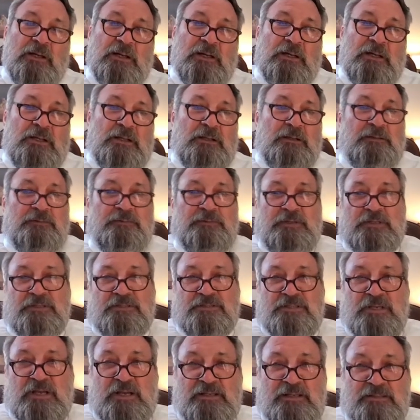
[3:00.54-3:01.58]
the
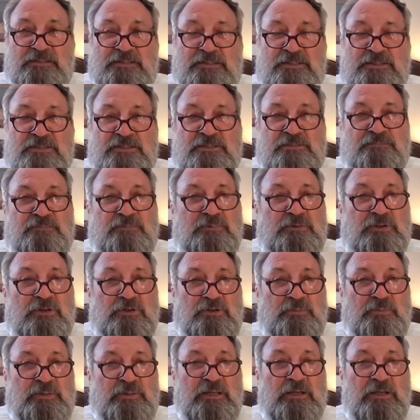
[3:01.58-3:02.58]
science is going to be